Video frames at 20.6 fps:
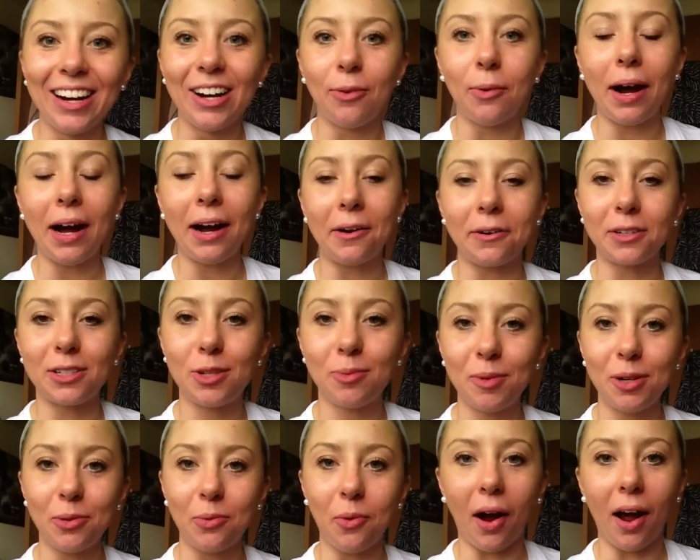Wow, it's
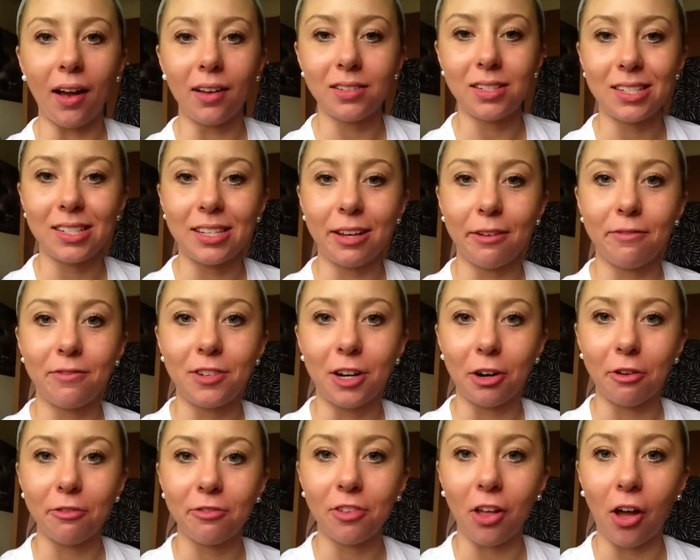been a while since I've
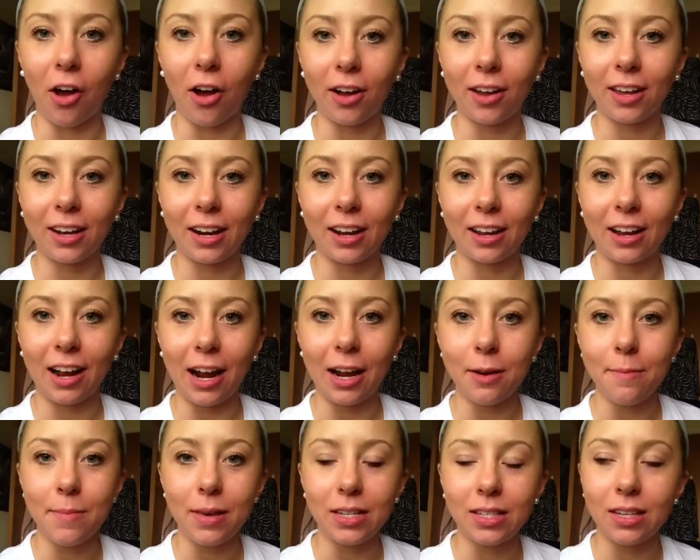done a vlog, and I kind
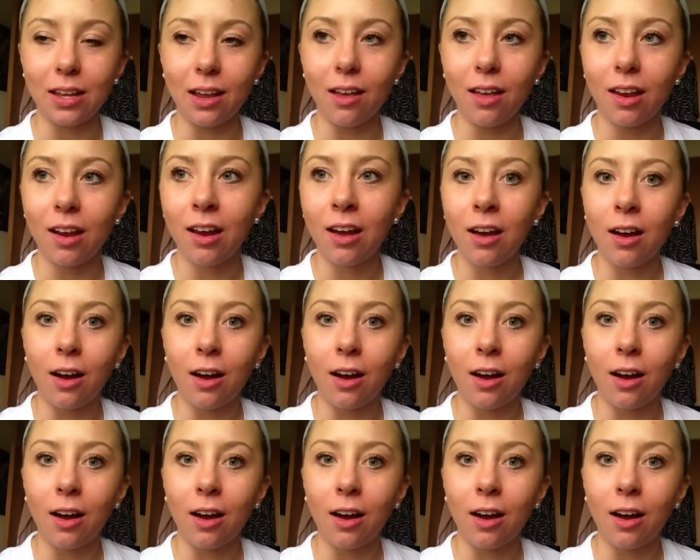of miss it.